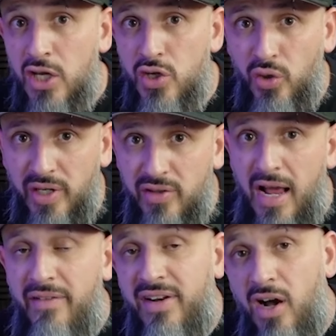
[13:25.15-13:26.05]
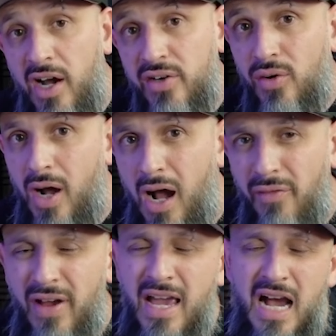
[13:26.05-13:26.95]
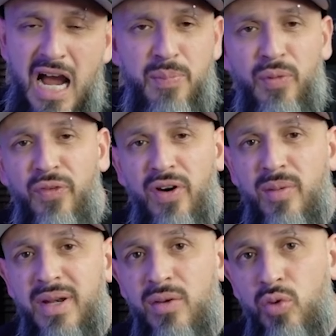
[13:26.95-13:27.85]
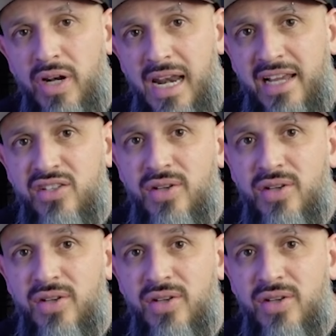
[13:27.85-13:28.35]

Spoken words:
You could either have it on or off. I preferably would like